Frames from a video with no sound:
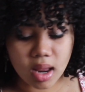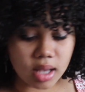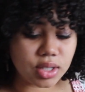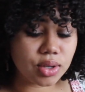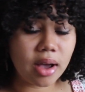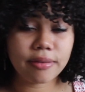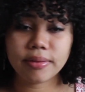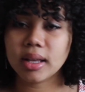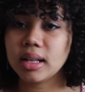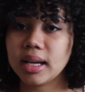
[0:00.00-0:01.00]
And so I
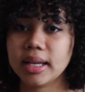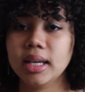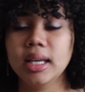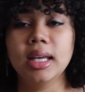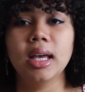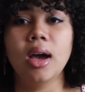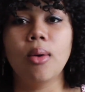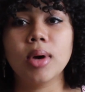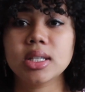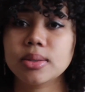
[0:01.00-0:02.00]
feel like
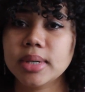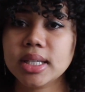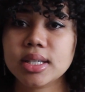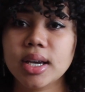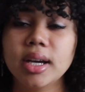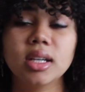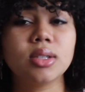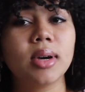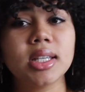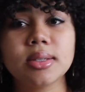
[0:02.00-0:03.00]
once a week's good,
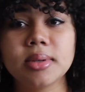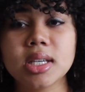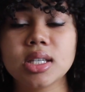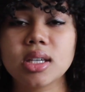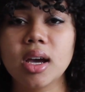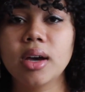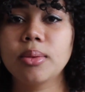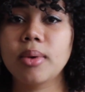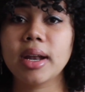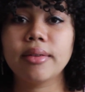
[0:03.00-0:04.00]
twice a week's
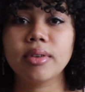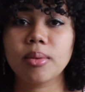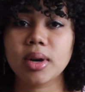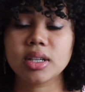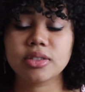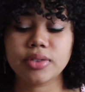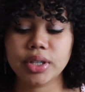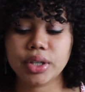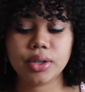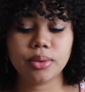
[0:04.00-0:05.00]
good, whatever works for
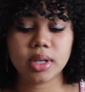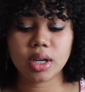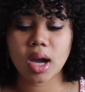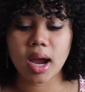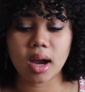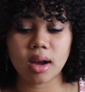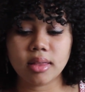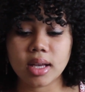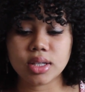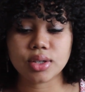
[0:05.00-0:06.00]
you and your hair,
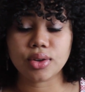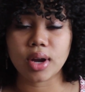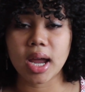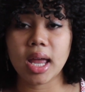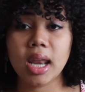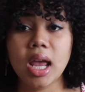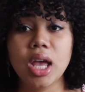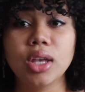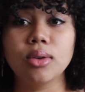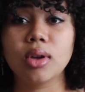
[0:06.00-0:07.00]
that's great.
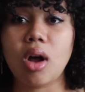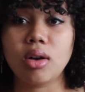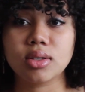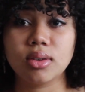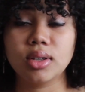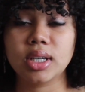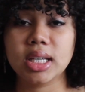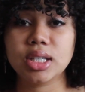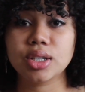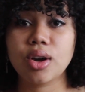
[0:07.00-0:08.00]
You can also look
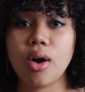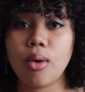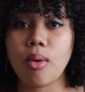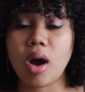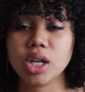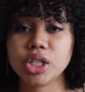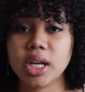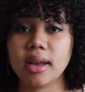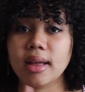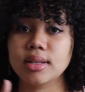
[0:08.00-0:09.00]
into
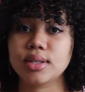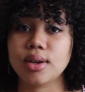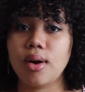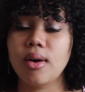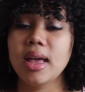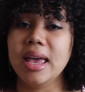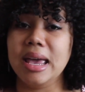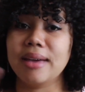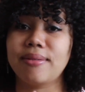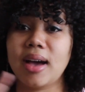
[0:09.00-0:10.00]
co-washing, and so
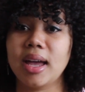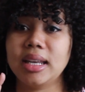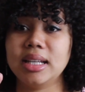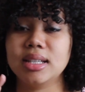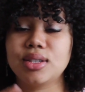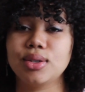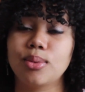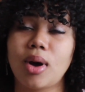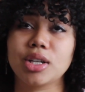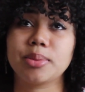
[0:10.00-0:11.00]
if I need to
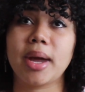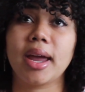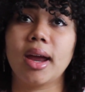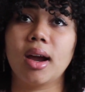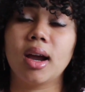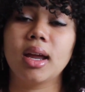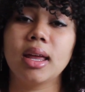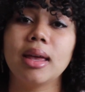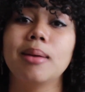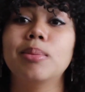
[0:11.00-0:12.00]
wash my hair
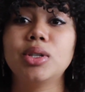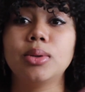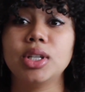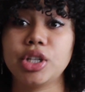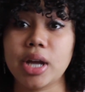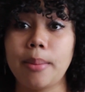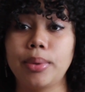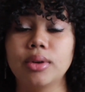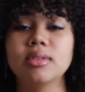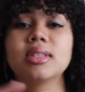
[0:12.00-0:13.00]
in between
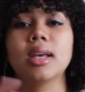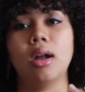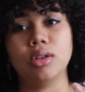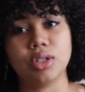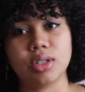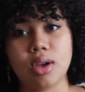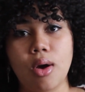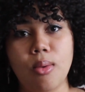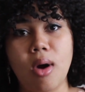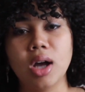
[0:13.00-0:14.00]
shampoos, then I'll just
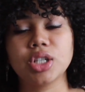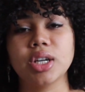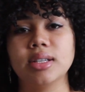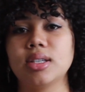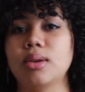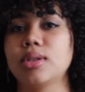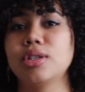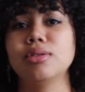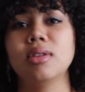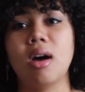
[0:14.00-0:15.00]
co-wash, and so it's
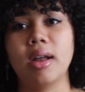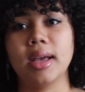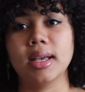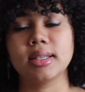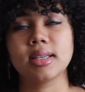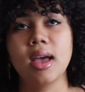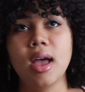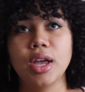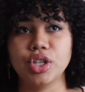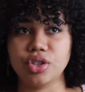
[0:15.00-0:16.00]
not as
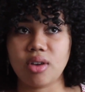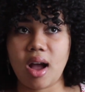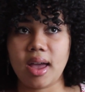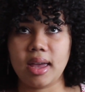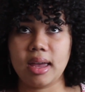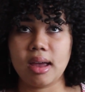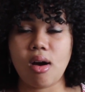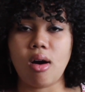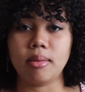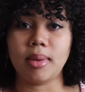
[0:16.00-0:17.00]
drying
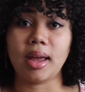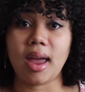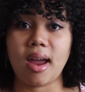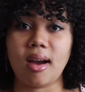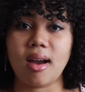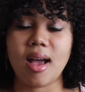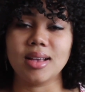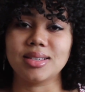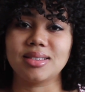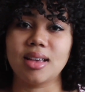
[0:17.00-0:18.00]
on my hair
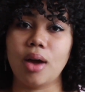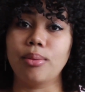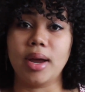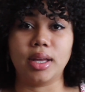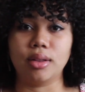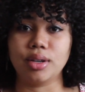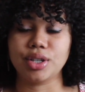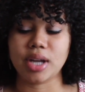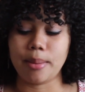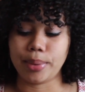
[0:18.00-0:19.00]
as a regular
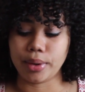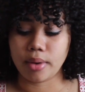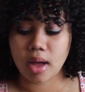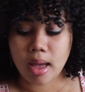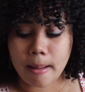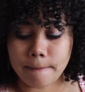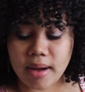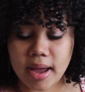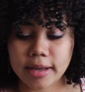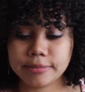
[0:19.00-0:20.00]
shampoo.
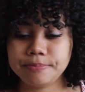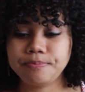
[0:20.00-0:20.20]
But